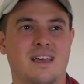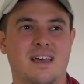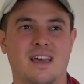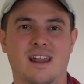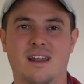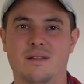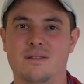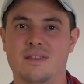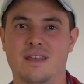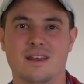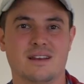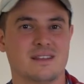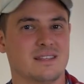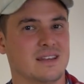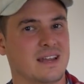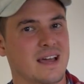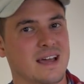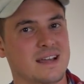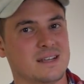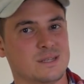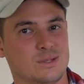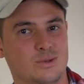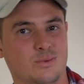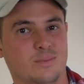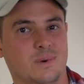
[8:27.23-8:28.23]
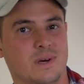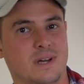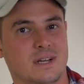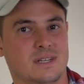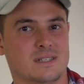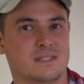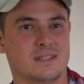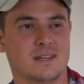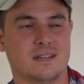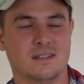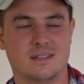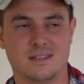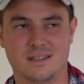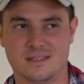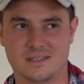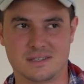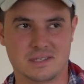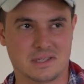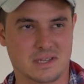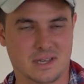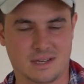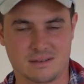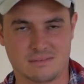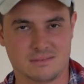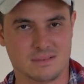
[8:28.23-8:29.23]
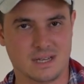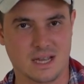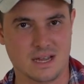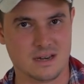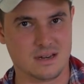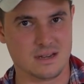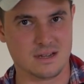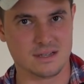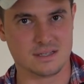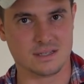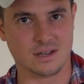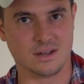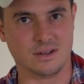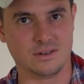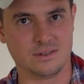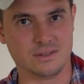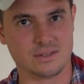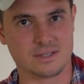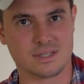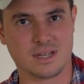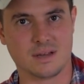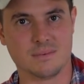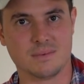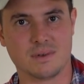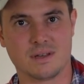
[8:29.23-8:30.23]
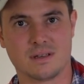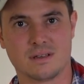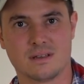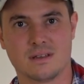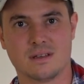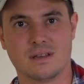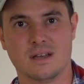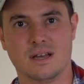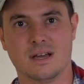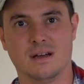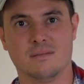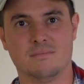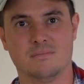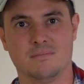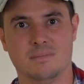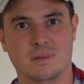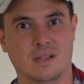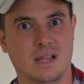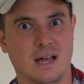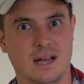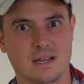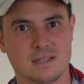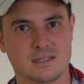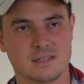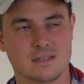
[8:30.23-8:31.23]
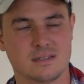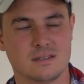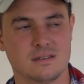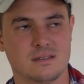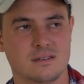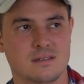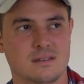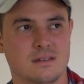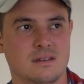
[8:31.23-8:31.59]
And at the end of the day, you're still buying a seat that's like 10 years old or something plus.